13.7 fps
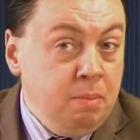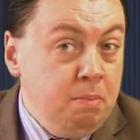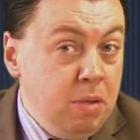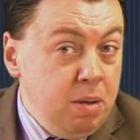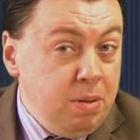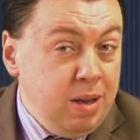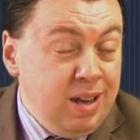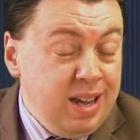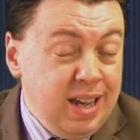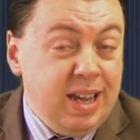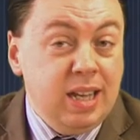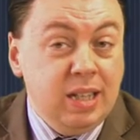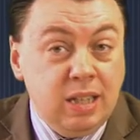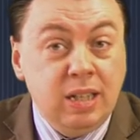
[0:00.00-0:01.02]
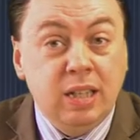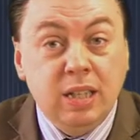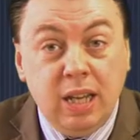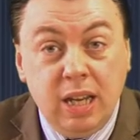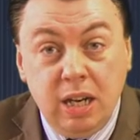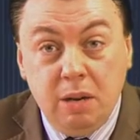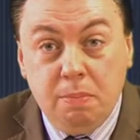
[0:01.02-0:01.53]
Maybe it isn't as
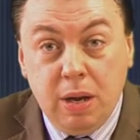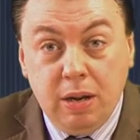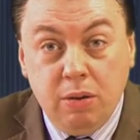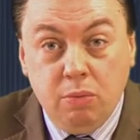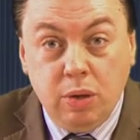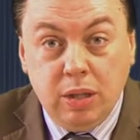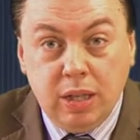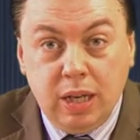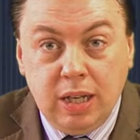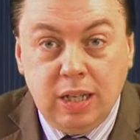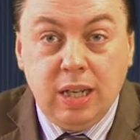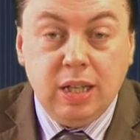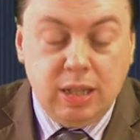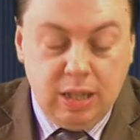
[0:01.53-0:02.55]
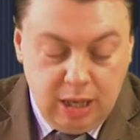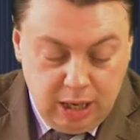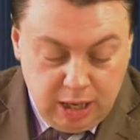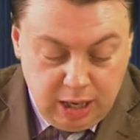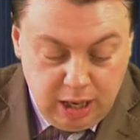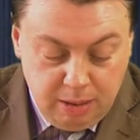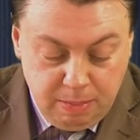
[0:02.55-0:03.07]
independent research as they
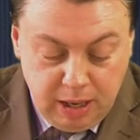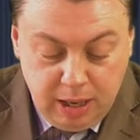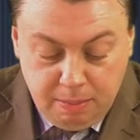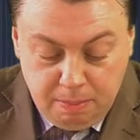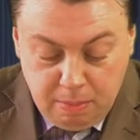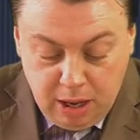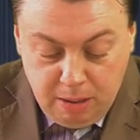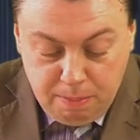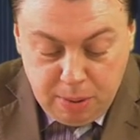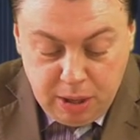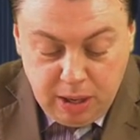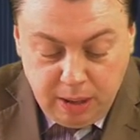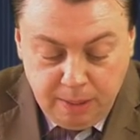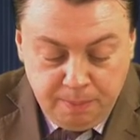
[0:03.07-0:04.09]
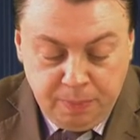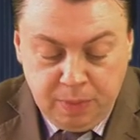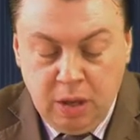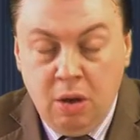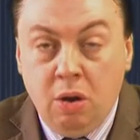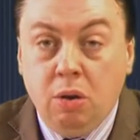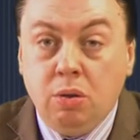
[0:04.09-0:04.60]
claim it may be.
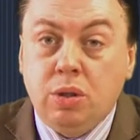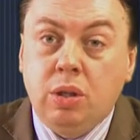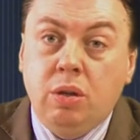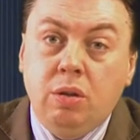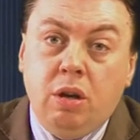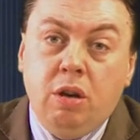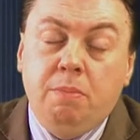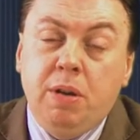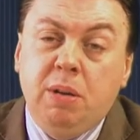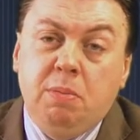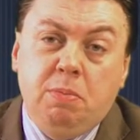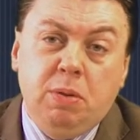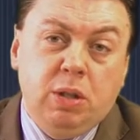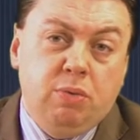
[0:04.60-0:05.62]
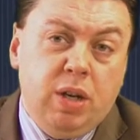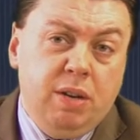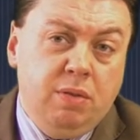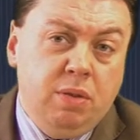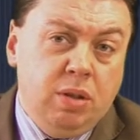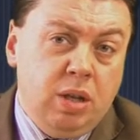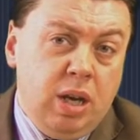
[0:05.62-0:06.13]
Also, none of Purple Bricks'
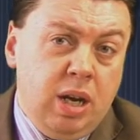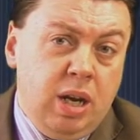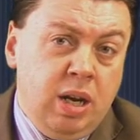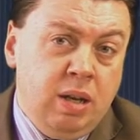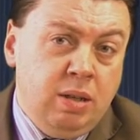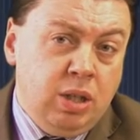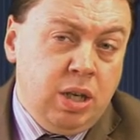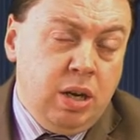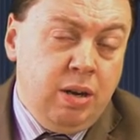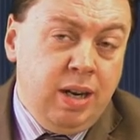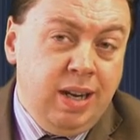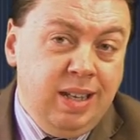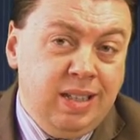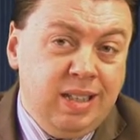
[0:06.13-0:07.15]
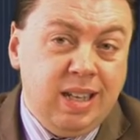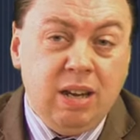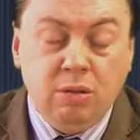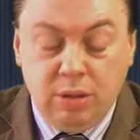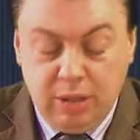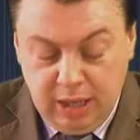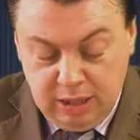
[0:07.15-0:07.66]
rivals are showing any
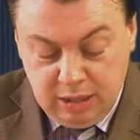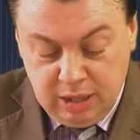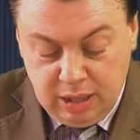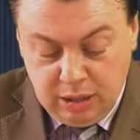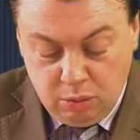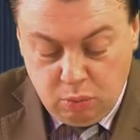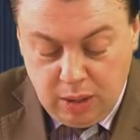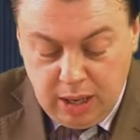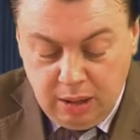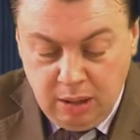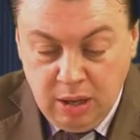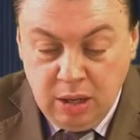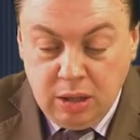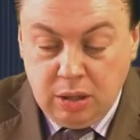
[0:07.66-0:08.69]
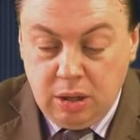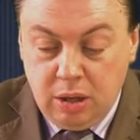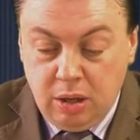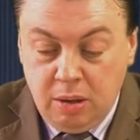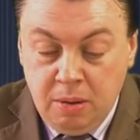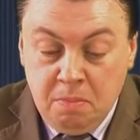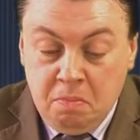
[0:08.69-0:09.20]
sales data as well,
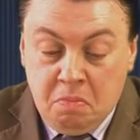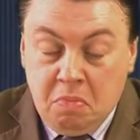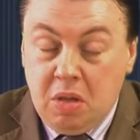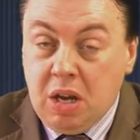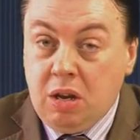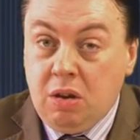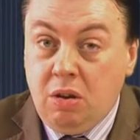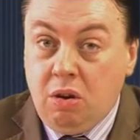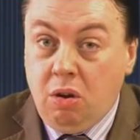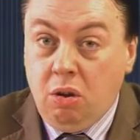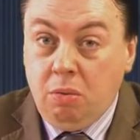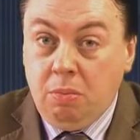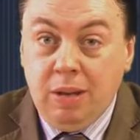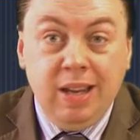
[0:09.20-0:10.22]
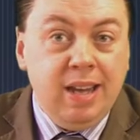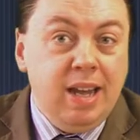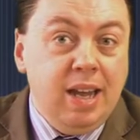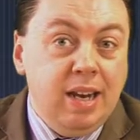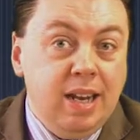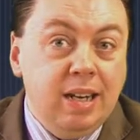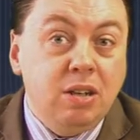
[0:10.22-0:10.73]
so they could all be
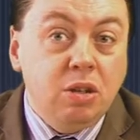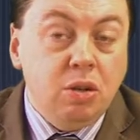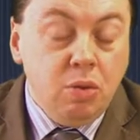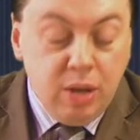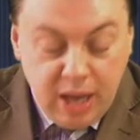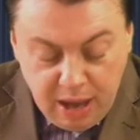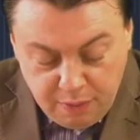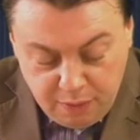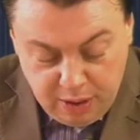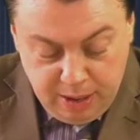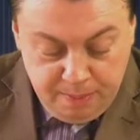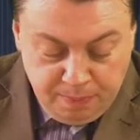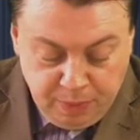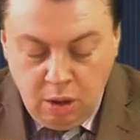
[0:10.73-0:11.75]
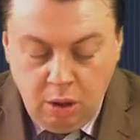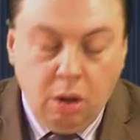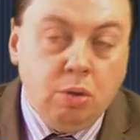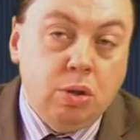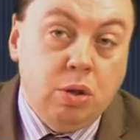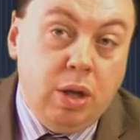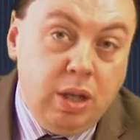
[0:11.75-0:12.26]
in it together.
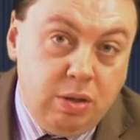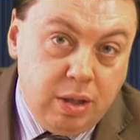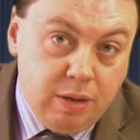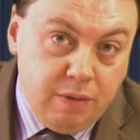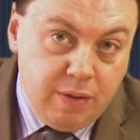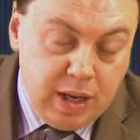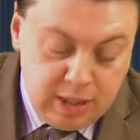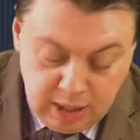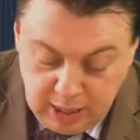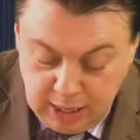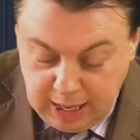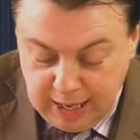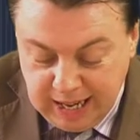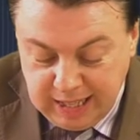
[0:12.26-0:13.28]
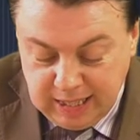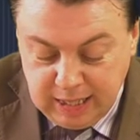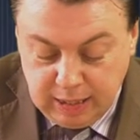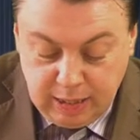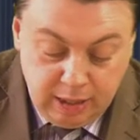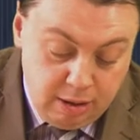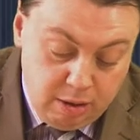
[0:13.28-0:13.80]
Also, interesting fact, analysis
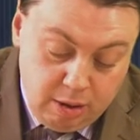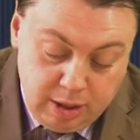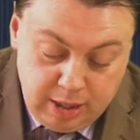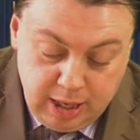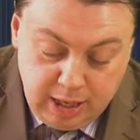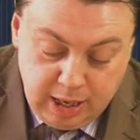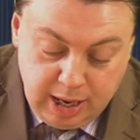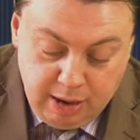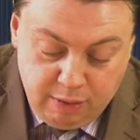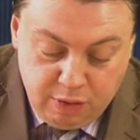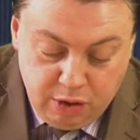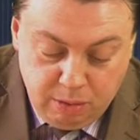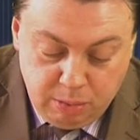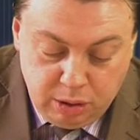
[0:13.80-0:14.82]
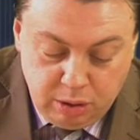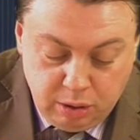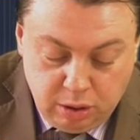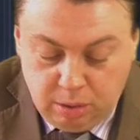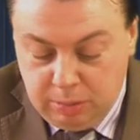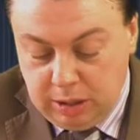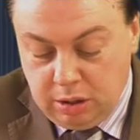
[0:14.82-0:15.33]
did not take account of homes sold
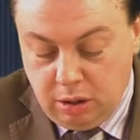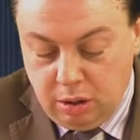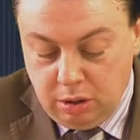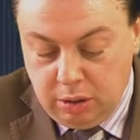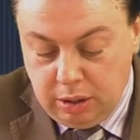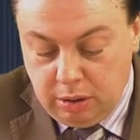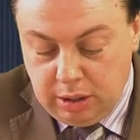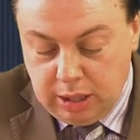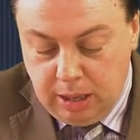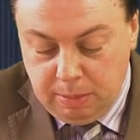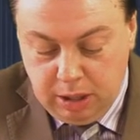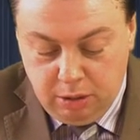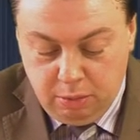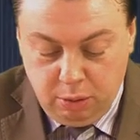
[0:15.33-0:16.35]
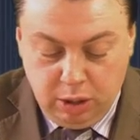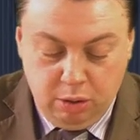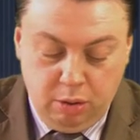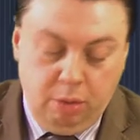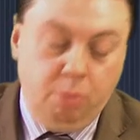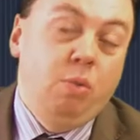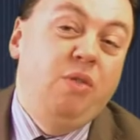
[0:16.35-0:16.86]
subject to contract or time they are
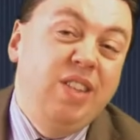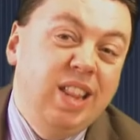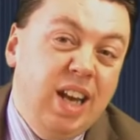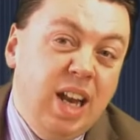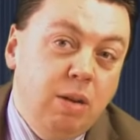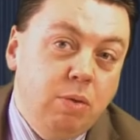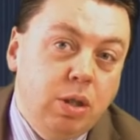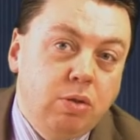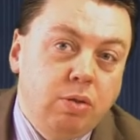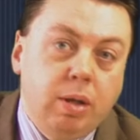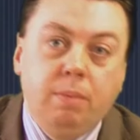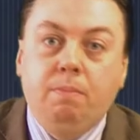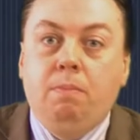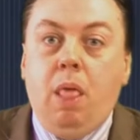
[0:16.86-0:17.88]
recording within the land registry.